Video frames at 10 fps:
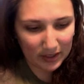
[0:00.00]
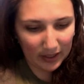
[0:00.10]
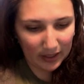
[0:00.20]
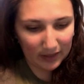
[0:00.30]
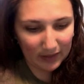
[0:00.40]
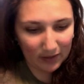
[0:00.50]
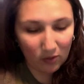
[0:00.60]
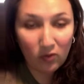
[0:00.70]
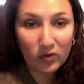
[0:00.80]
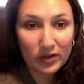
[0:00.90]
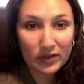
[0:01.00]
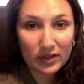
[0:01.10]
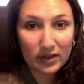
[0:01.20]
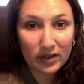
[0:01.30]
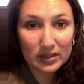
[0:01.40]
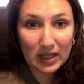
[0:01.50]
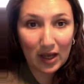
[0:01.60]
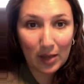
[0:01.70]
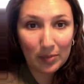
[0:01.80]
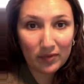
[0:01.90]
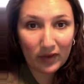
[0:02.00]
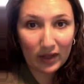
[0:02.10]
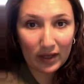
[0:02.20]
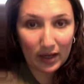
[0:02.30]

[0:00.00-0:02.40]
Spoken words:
and then over the top of it,